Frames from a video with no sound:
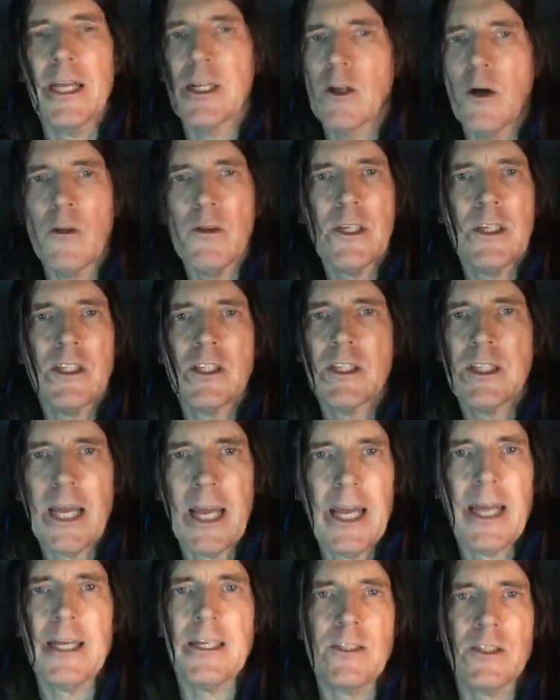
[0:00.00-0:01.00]
it only
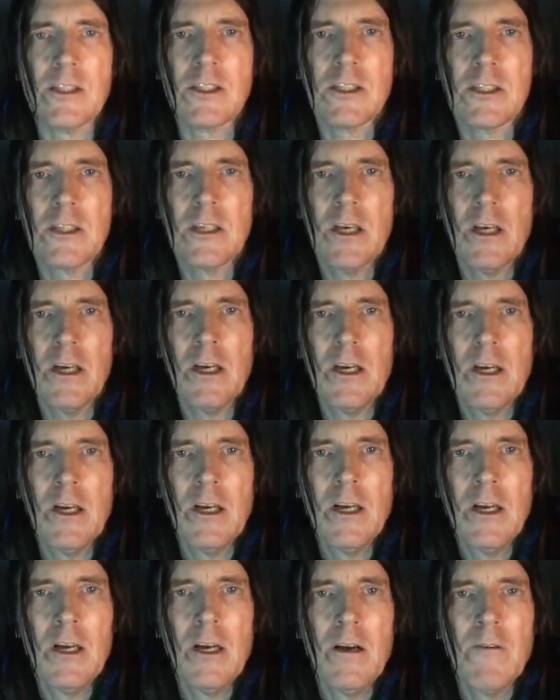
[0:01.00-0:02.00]
stands
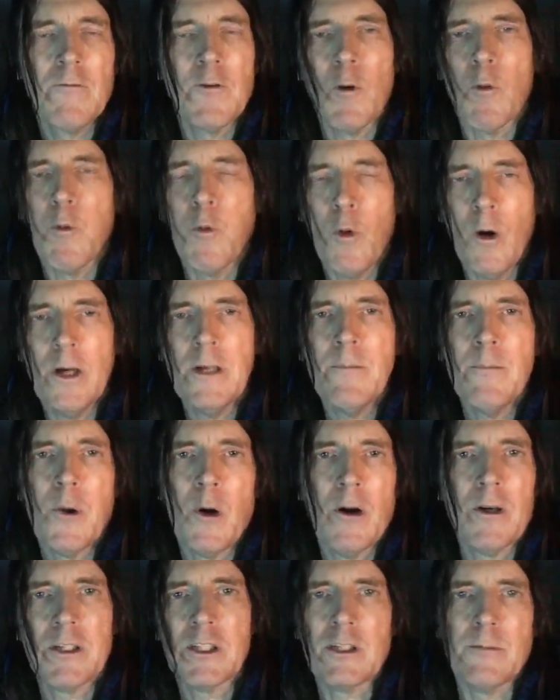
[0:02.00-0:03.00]
for one
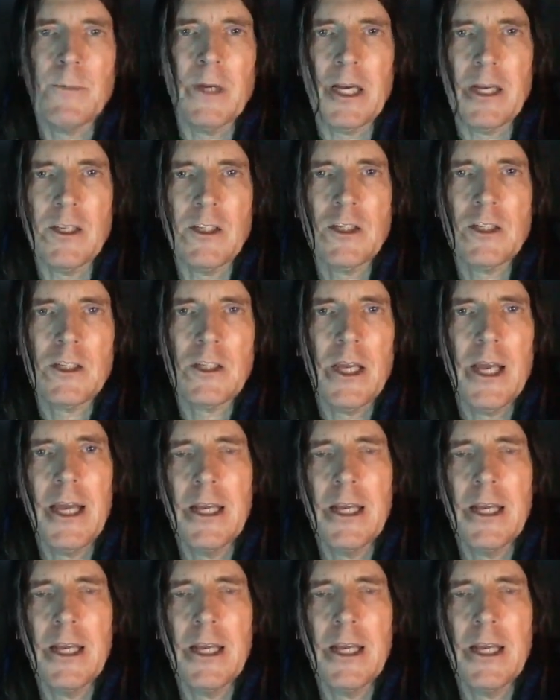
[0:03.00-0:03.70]
part of speech.